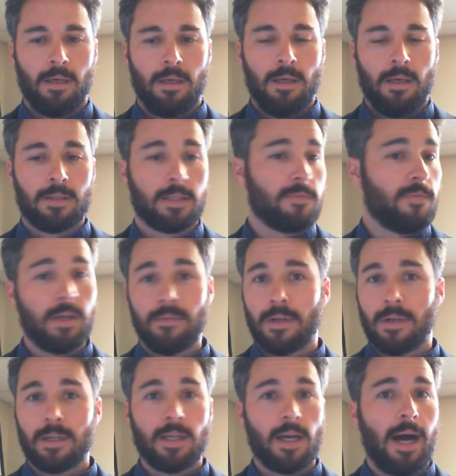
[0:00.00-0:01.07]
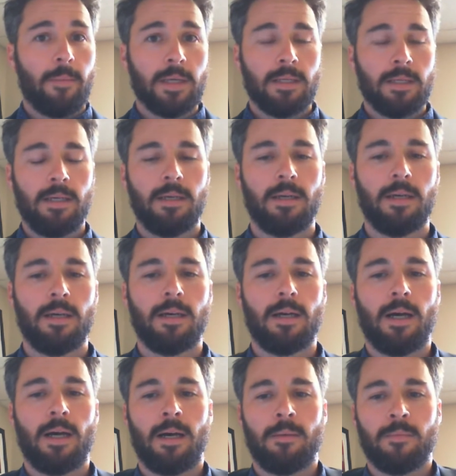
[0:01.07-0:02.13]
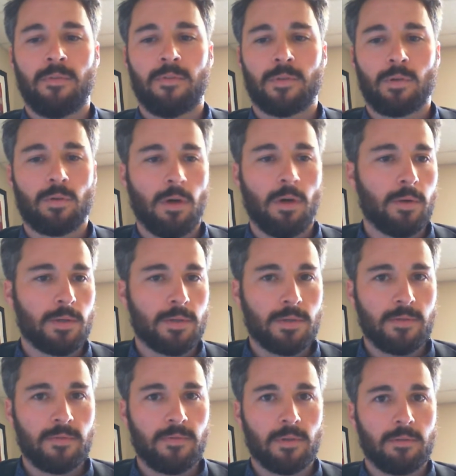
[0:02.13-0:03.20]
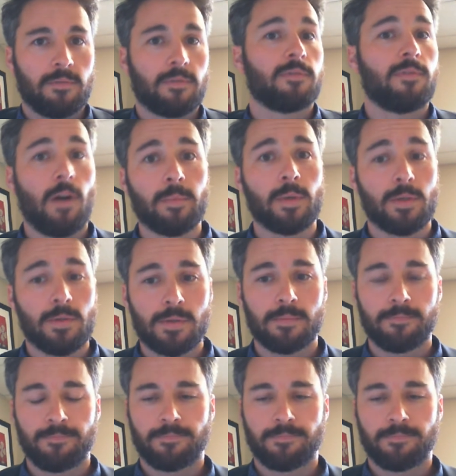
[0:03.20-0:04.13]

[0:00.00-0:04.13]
So it's very, very common for growers, for farmers.